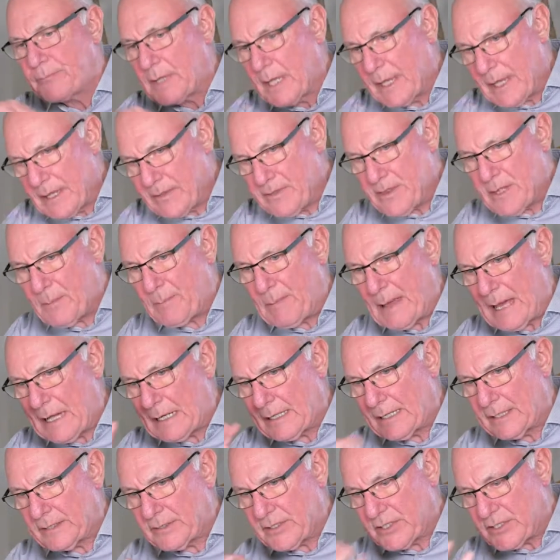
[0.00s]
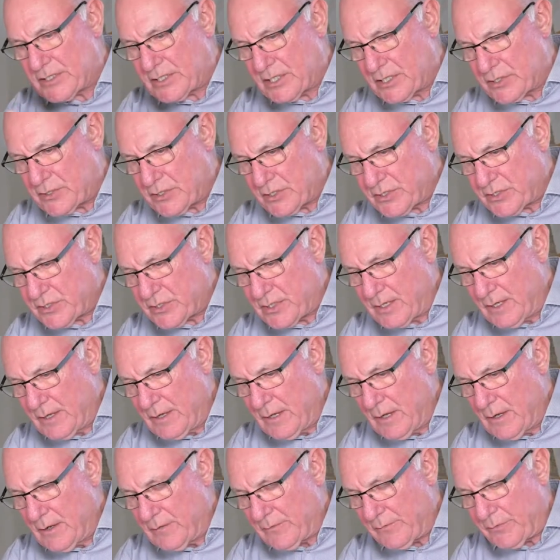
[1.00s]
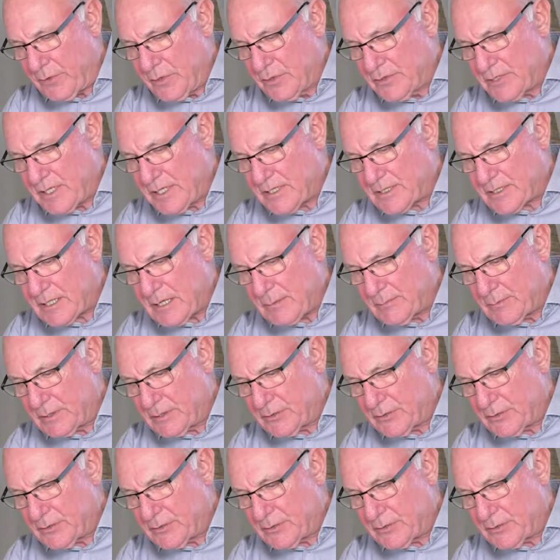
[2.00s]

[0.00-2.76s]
in the palate, the citrus fruit is coming